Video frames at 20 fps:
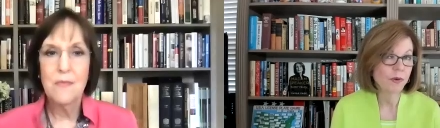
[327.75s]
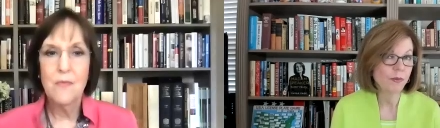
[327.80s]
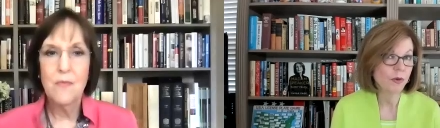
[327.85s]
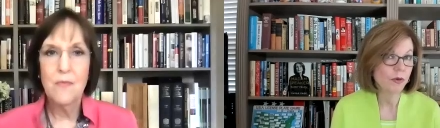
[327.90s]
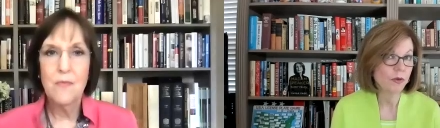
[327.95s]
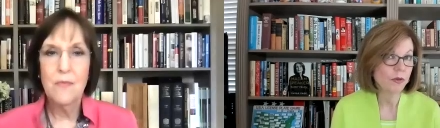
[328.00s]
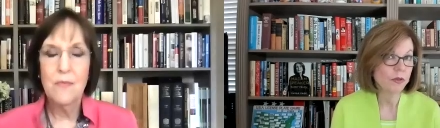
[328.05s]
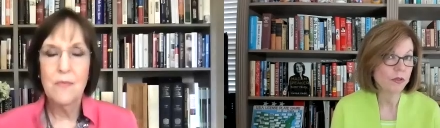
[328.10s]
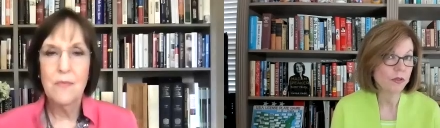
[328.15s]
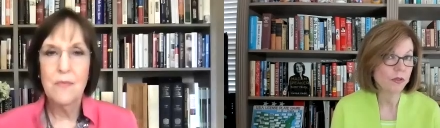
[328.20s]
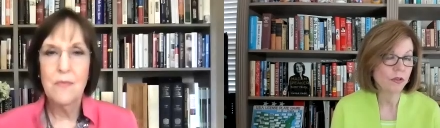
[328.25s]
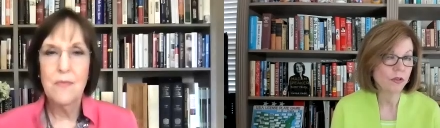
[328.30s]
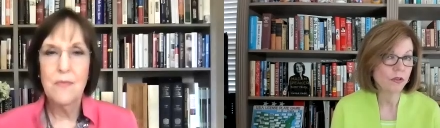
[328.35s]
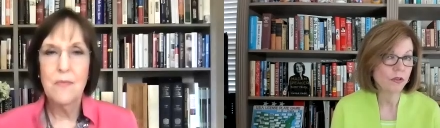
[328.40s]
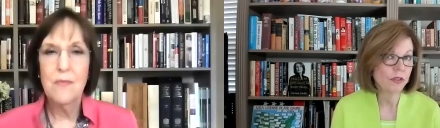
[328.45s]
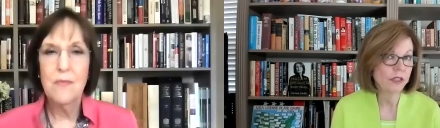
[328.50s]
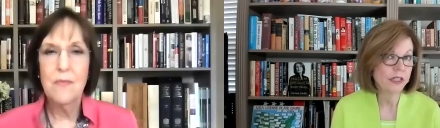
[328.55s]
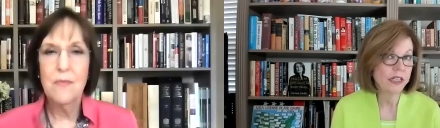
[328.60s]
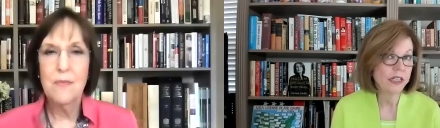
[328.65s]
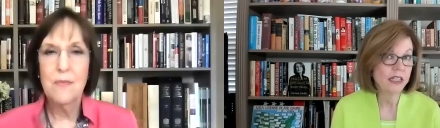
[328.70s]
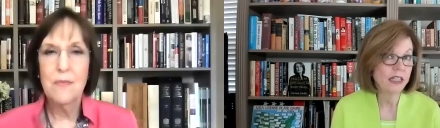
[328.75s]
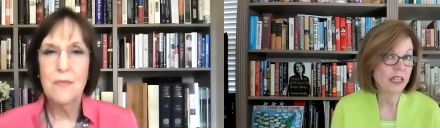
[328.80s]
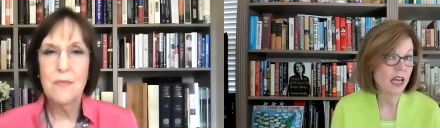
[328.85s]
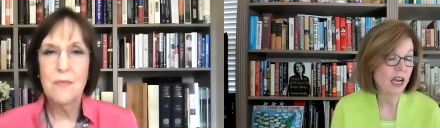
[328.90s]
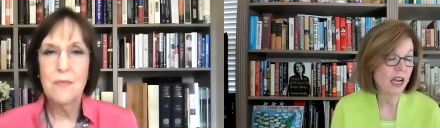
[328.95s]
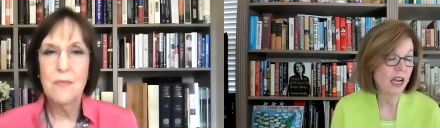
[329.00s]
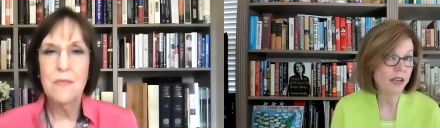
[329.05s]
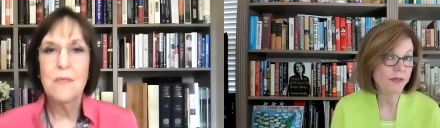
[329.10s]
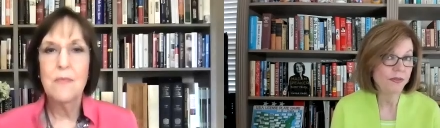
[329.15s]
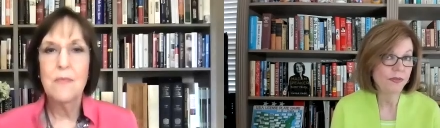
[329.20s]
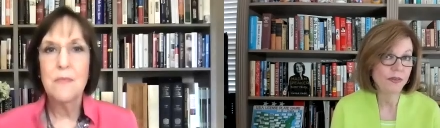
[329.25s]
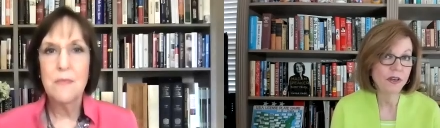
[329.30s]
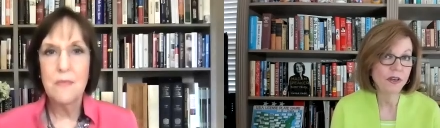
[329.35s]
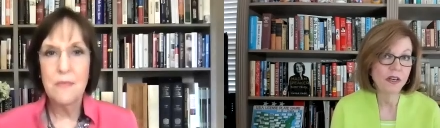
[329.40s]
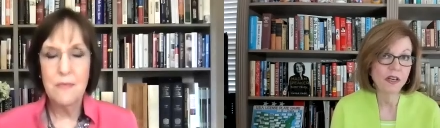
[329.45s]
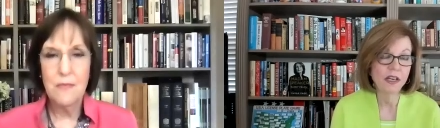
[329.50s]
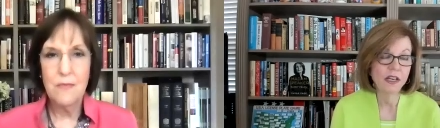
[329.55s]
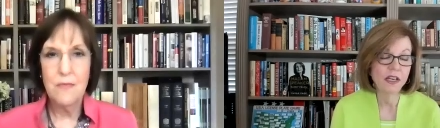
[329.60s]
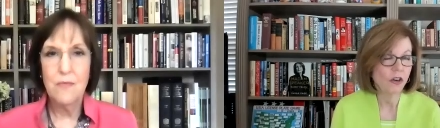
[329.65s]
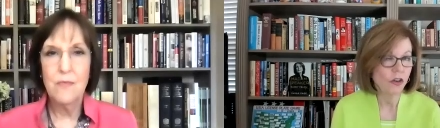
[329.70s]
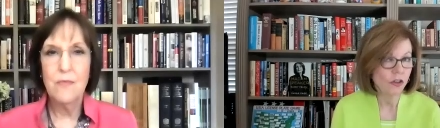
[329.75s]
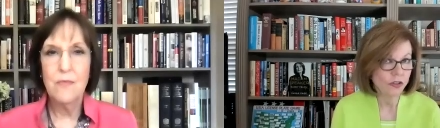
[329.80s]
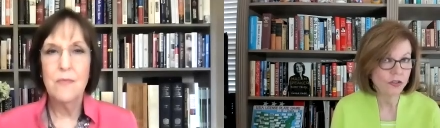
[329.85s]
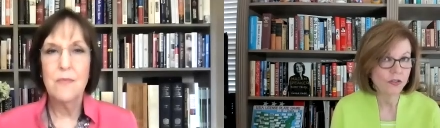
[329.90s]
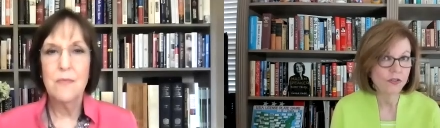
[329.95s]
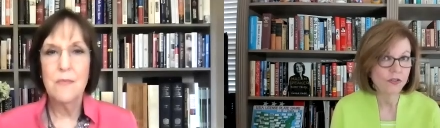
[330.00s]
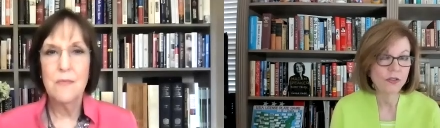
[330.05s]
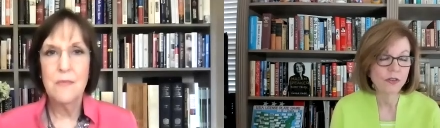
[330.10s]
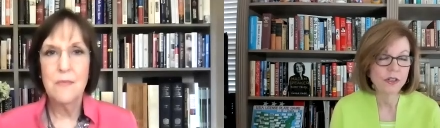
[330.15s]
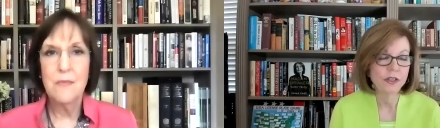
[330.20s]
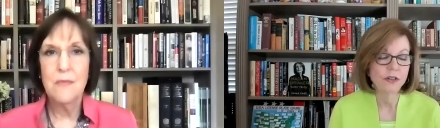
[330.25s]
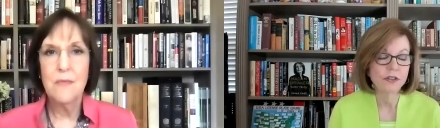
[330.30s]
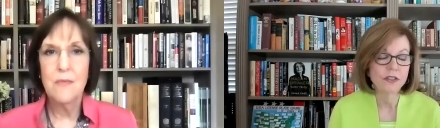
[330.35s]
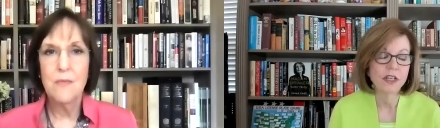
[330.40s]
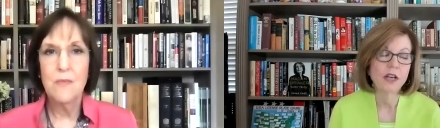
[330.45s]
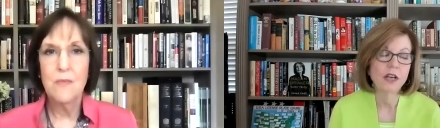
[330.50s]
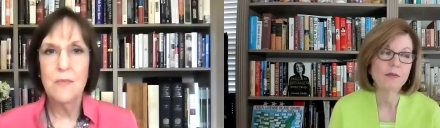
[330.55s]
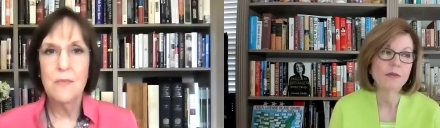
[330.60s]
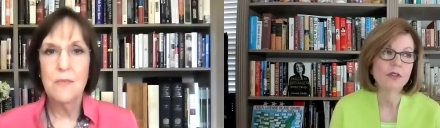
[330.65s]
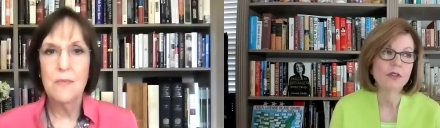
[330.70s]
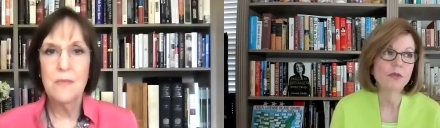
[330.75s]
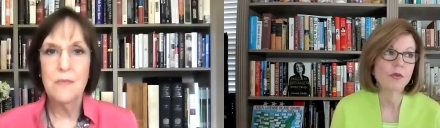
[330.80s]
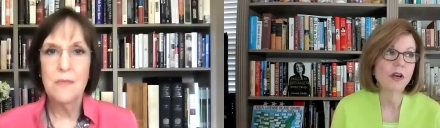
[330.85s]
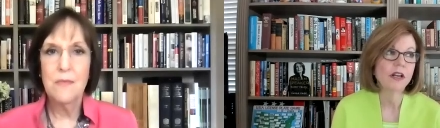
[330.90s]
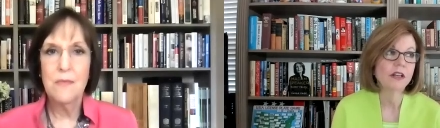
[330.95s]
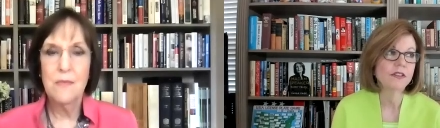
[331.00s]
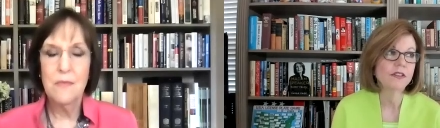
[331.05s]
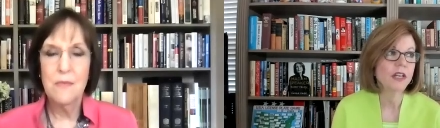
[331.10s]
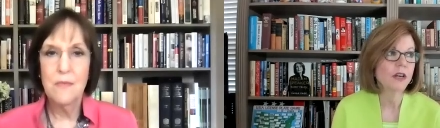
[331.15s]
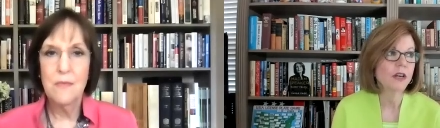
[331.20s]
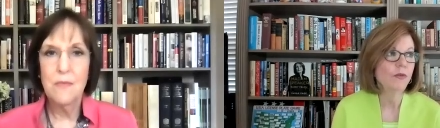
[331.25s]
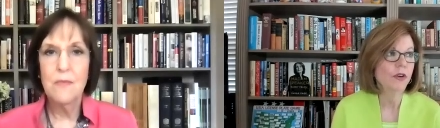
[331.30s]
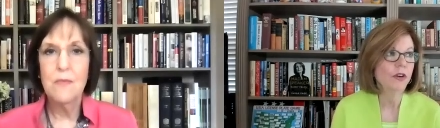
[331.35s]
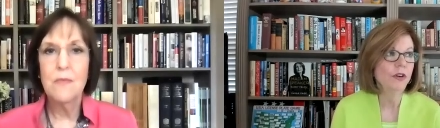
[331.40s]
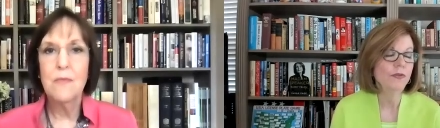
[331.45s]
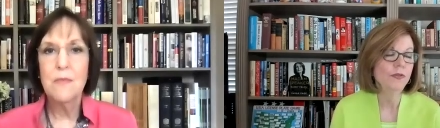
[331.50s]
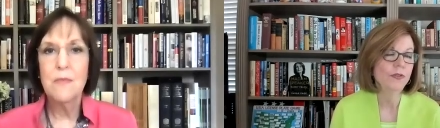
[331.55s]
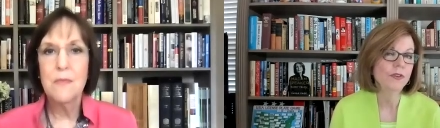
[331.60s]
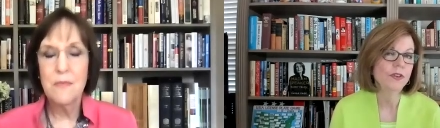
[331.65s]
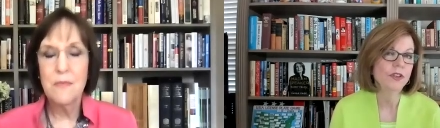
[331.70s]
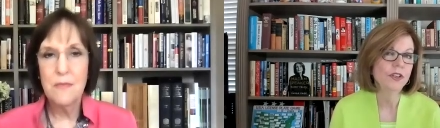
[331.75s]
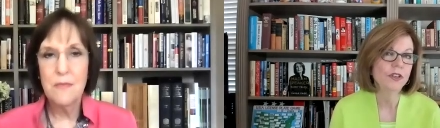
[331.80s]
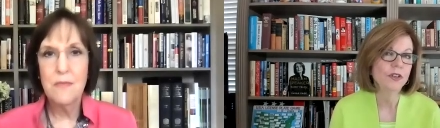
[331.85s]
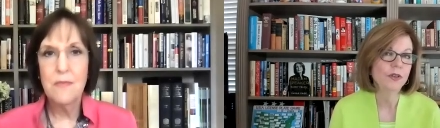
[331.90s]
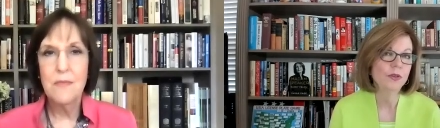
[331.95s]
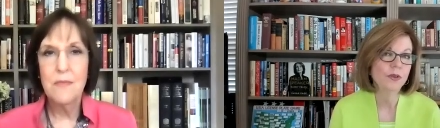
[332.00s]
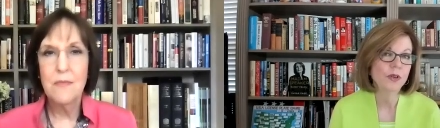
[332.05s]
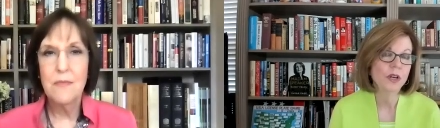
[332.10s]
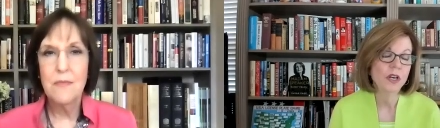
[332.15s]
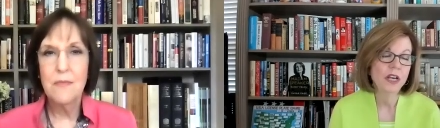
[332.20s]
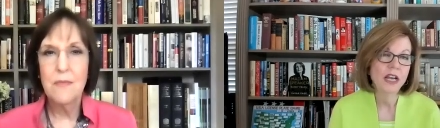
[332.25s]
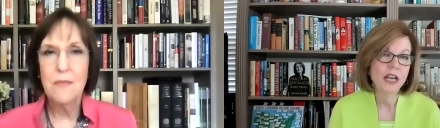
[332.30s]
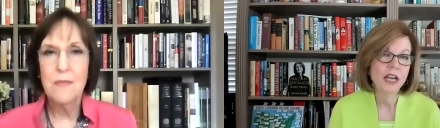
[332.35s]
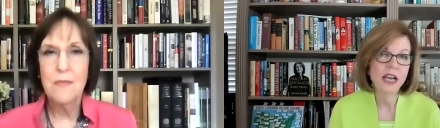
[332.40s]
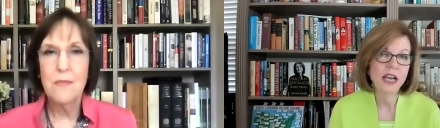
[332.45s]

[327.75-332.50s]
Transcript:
Speaker 1: from her early life, uh, and also during her time at the White House. And I wonder for you,